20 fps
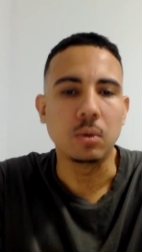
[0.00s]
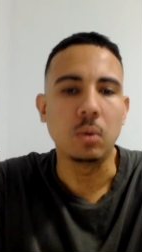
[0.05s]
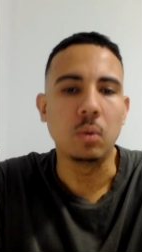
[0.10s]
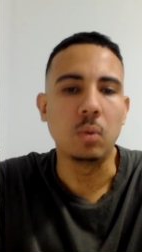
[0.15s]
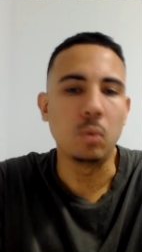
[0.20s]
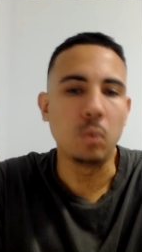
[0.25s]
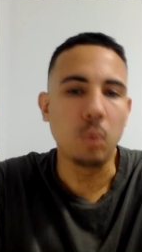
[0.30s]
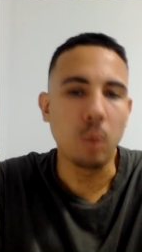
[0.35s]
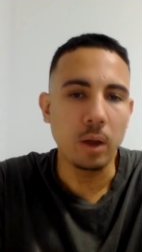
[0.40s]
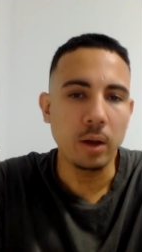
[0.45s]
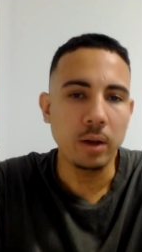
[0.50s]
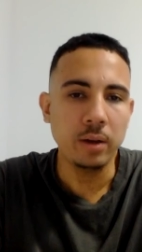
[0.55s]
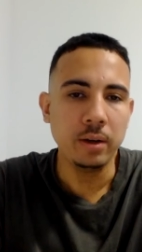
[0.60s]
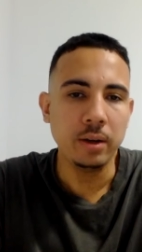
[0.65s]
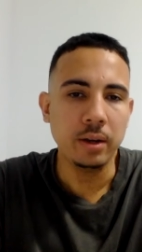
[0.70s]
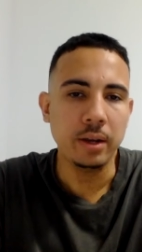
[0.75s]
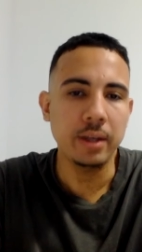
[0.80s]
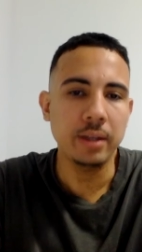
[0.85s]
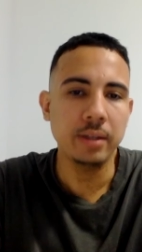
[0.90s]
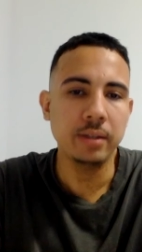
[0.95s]
One
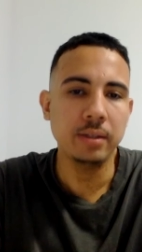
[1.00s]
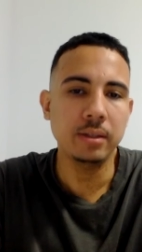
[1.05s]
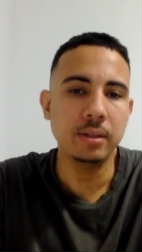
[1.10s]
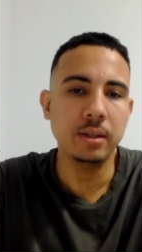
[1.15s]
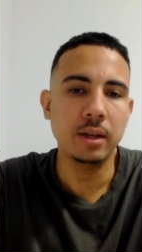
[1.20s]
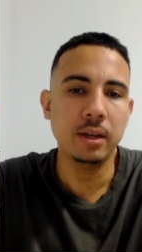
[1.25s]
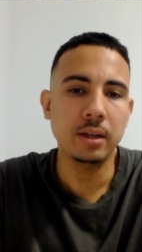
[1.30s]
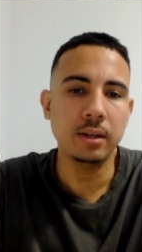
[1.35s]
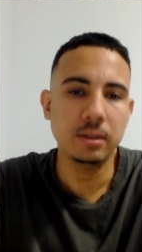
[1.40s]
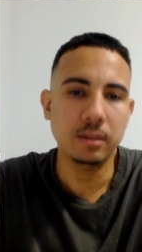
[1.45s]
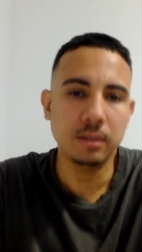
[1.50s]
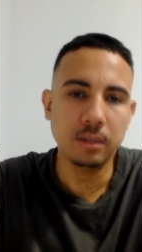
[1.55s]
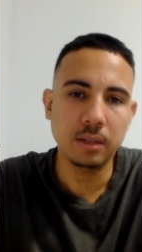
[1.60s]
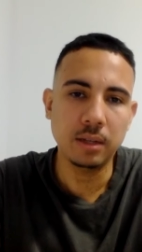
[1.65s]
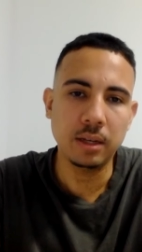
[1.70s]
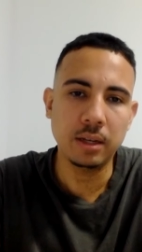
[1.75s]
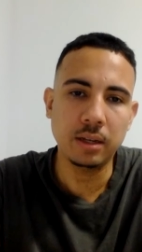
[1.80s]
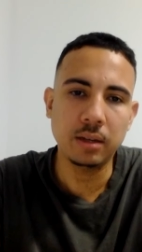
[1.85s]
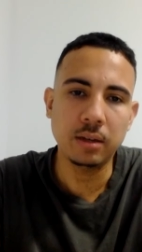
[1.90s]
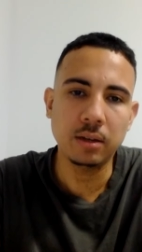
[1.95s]
is that
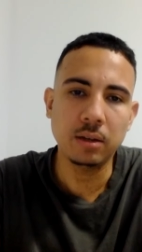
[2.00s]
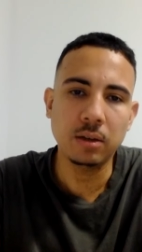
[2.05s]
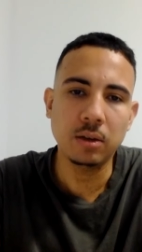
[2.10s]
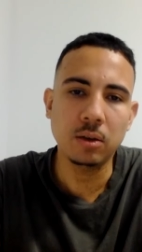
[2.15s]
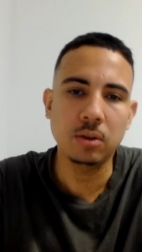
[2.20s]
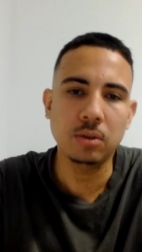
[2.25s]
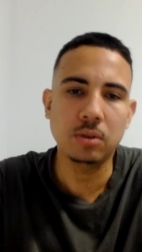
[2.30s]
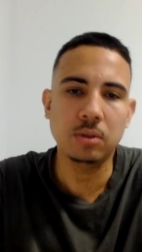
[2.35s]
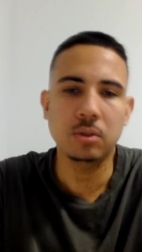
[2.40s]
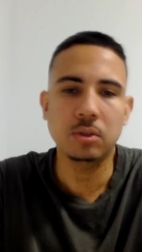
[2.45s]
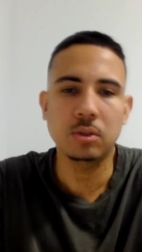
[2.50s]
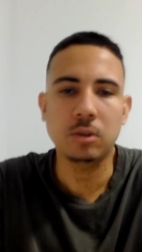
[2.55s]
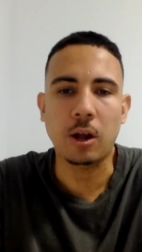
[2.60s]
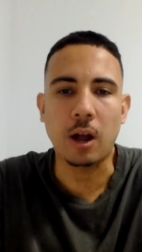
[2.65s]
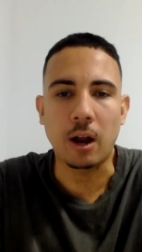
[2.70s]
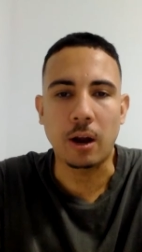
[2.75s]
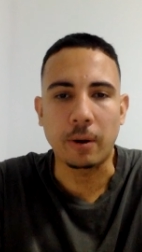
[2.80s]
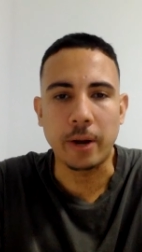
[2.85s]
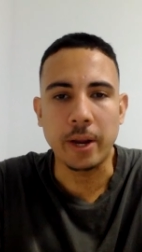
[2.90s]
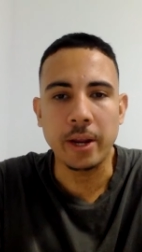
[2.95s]
it can cause
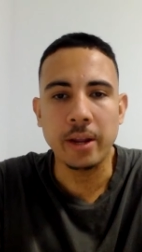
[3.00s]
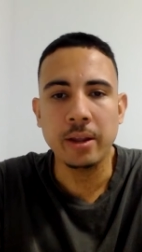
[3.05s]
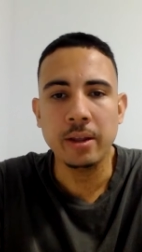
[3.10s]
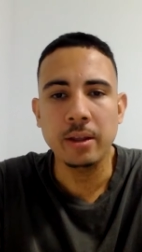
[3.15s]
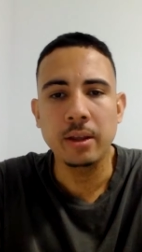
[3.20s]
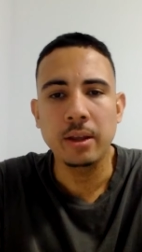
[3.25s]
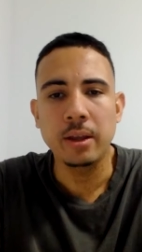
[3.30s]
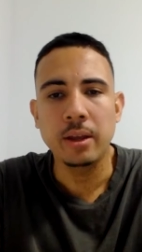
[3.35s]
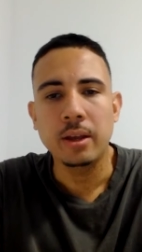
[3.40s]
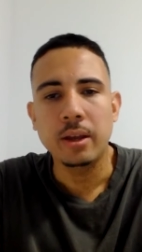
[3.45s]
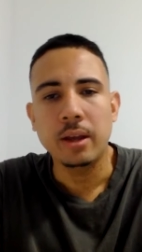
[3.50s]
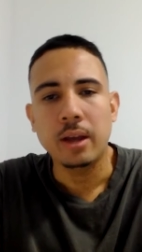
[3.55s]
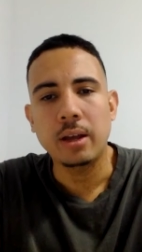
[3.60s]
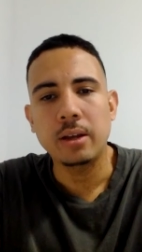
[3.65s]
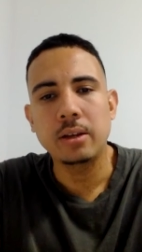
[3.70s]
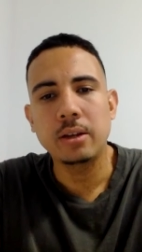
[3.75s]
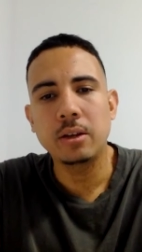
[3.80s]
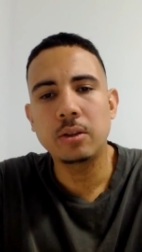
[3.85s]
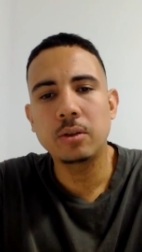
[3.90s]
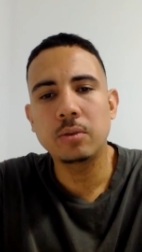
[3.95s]
scarring,
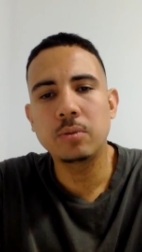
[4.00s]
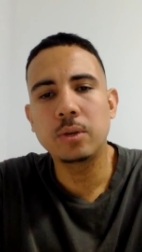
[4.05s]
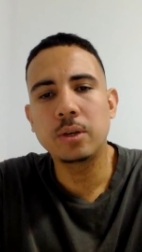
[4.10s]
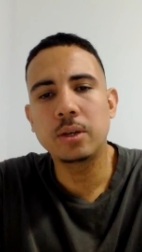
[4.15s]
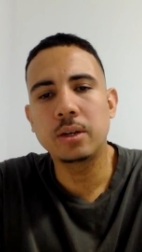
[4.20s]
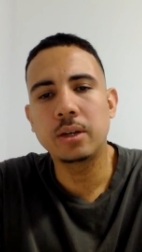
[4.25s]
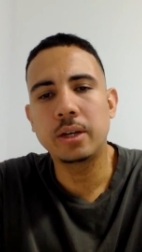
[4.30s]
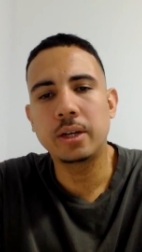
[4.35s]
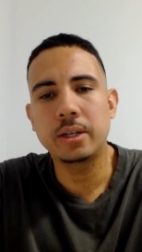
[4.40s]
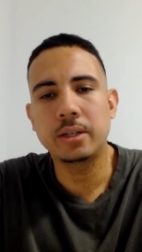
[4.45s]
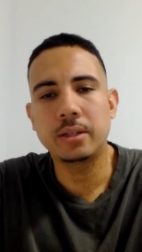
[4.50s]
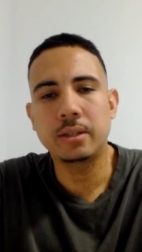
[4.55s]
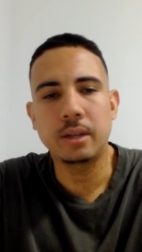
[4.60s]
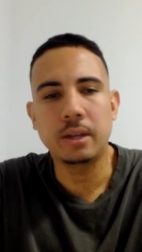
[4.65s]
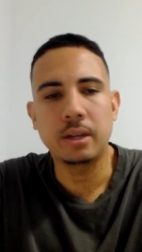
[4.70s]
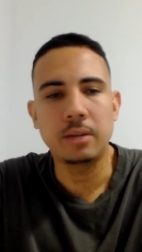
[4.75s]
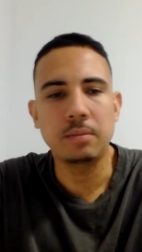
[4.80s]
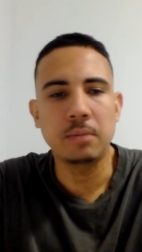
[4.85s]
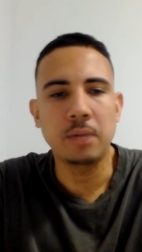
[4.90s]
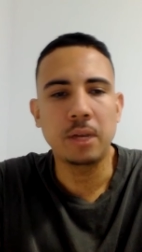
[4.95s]
and the other one is that
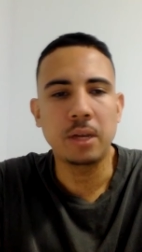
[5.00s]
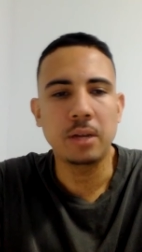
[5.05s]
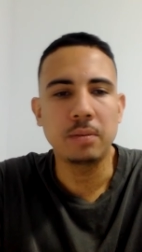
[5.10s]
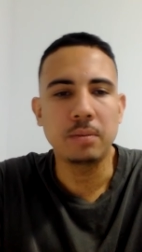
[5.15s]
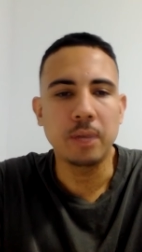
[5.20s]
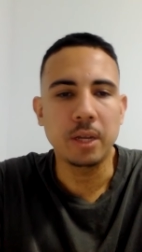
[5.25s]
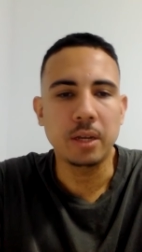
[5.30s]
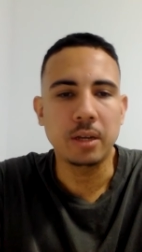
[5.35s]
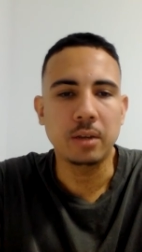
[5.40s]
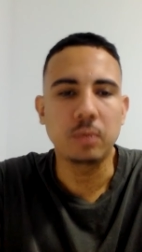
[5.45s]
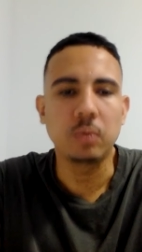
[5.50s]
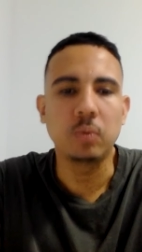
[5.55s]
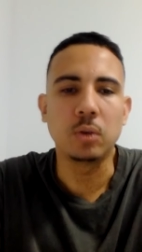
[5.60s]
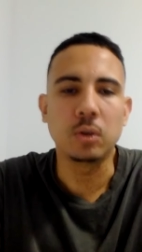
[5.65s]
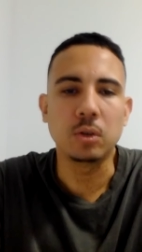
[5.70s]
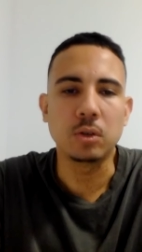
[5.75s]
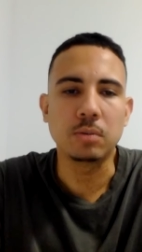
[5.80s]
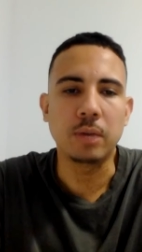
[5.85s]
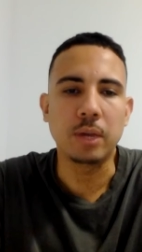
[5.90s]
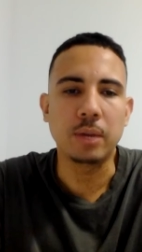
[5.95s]
it might make it
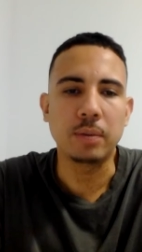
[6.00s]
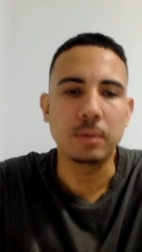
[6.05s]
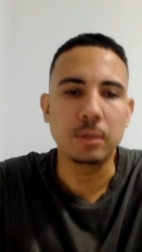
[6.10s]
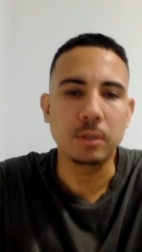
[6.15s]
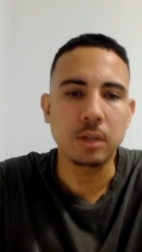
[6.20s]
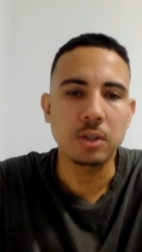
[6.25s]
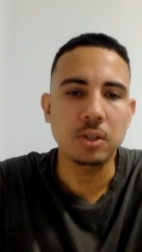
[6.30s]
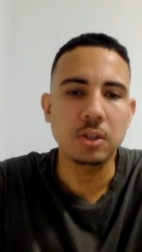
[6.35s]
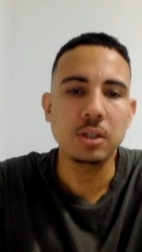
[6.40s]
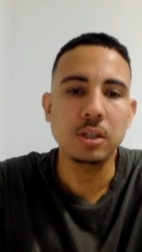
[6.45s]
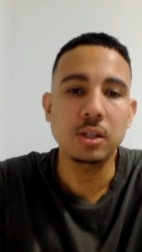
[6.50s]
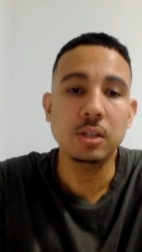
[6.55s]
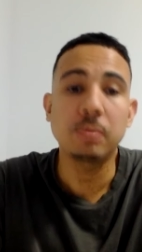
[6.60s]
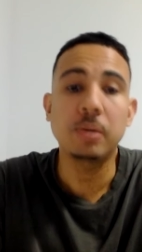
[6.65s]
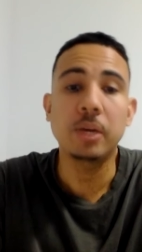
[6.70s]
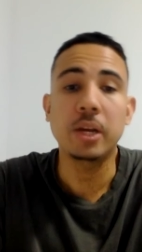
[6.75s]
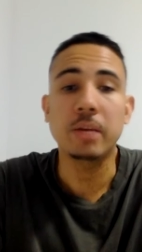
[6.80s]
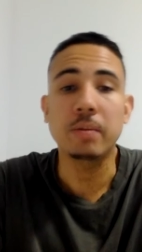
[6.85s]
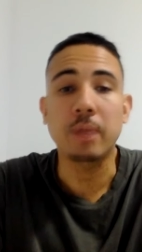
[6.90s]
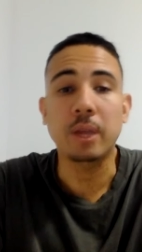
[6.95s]
worse by potentially
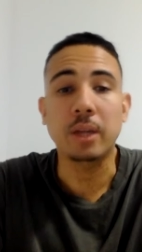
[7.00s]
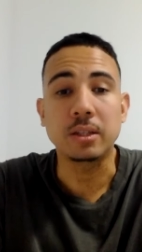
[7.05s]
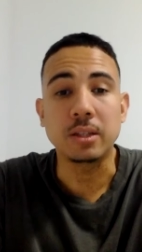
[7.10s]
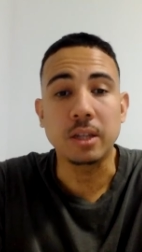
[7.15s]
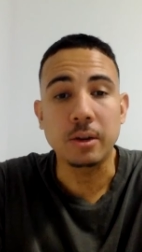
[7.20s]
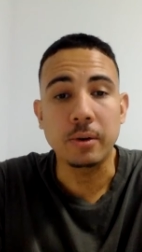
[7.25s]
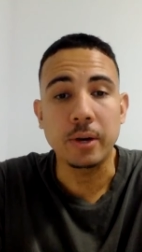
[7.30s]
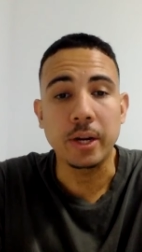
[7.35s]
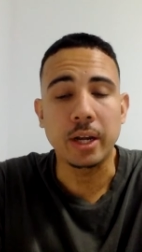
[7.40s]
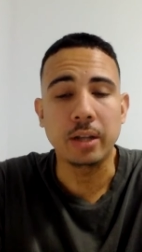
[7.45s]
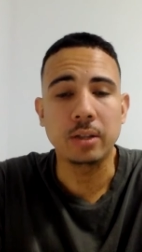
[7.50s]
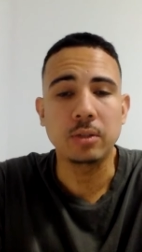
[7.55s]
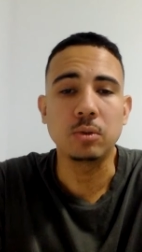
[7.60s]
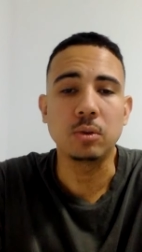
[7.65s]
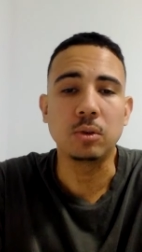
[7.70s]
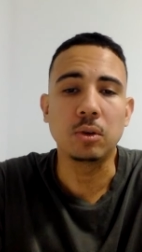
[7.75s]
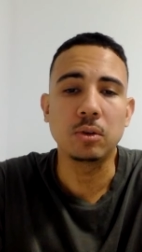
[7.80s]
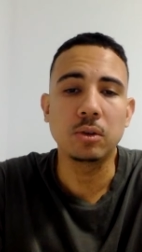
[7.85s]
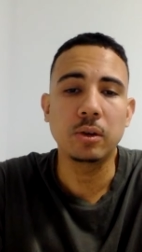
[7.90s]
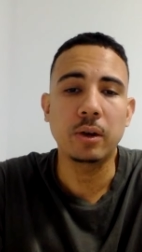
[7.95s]
spreading bacteria
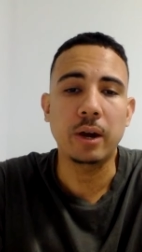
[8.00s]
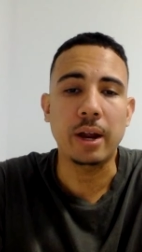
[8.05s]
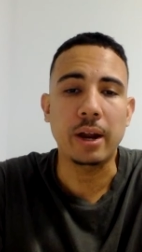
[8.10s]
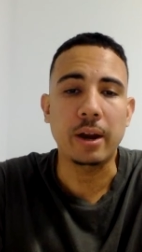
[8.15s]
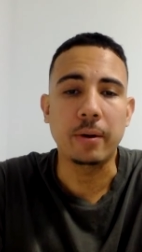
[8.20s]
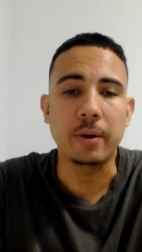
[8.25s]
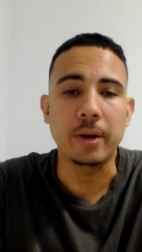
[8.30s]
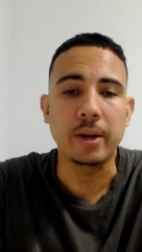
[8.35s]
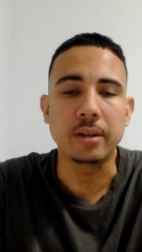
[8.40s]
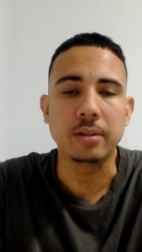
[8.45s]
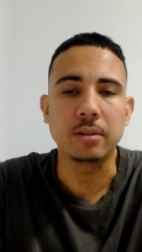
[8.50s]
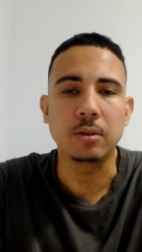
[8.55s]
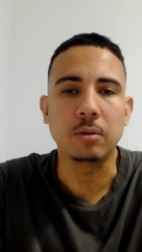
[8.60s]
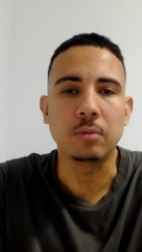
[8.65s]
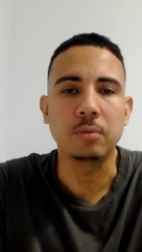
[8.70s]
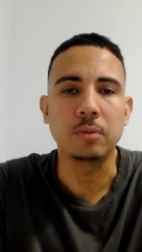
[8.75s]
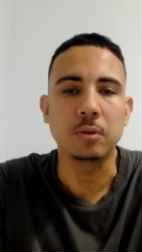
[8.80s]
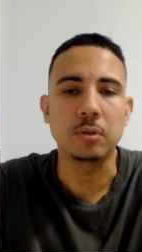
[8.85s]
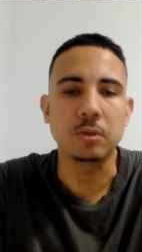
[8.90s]
to other areas of your